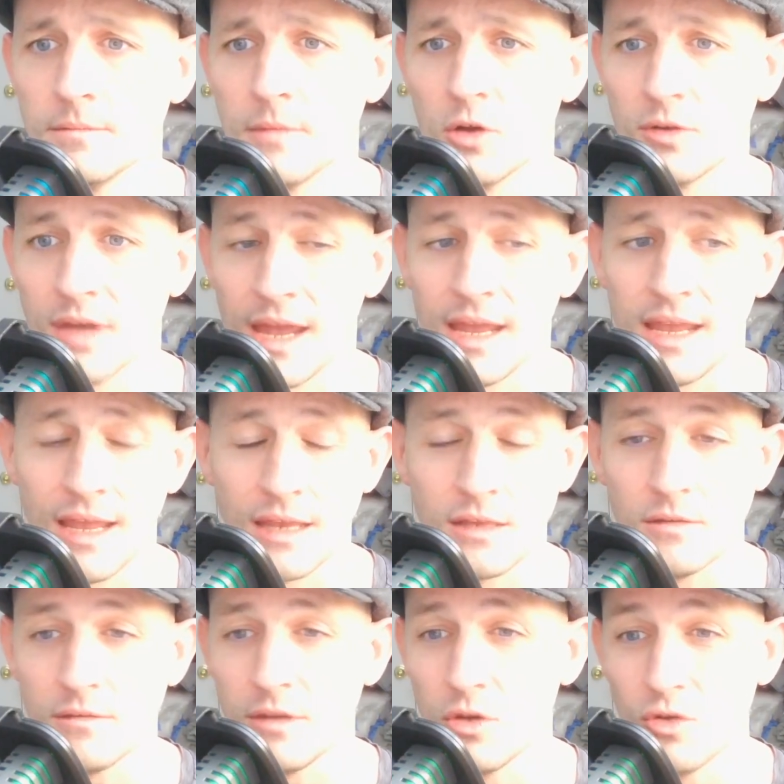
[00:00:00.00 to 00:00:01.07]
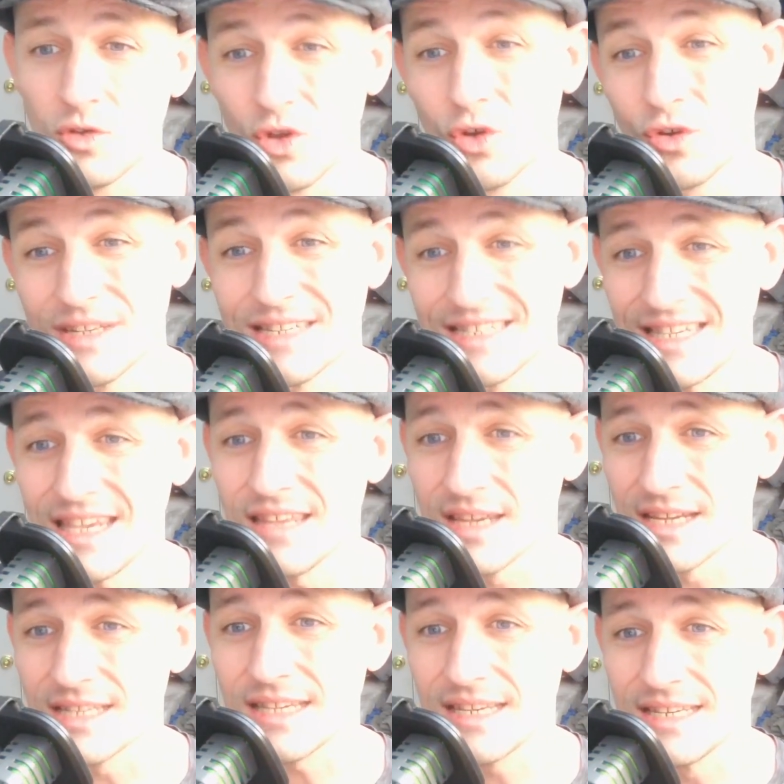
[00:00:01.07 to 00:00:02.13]
Okay, and you, you can see
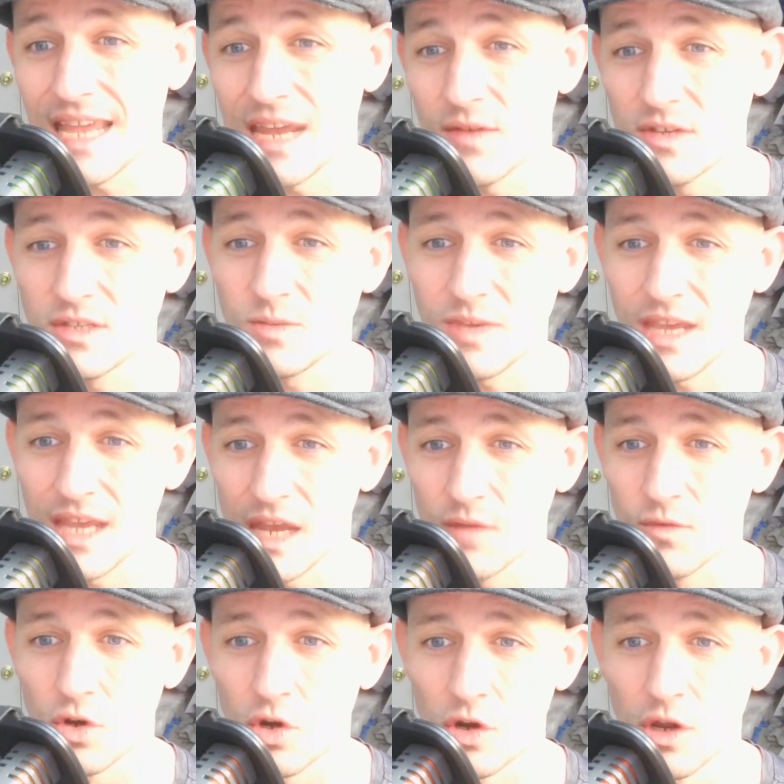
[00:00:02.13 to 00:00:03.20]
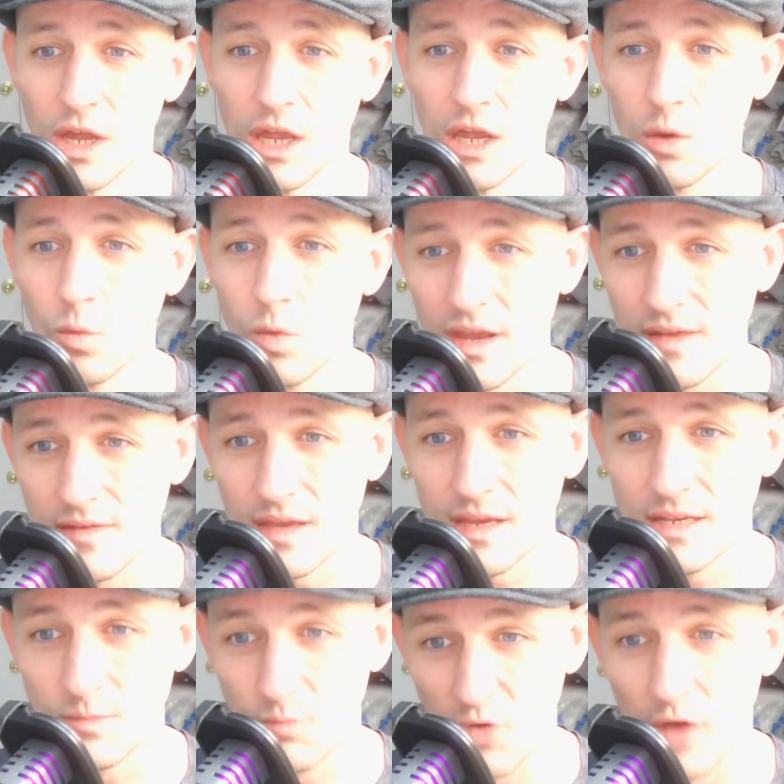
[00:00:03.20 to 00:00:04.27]
this in David's behavior with
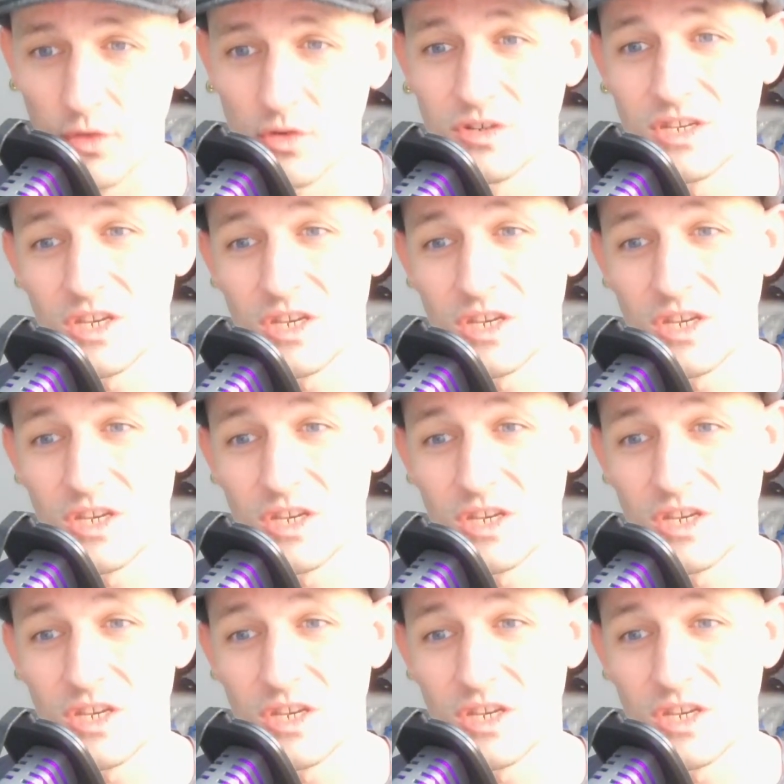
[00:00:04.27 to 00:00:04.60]
his brothers.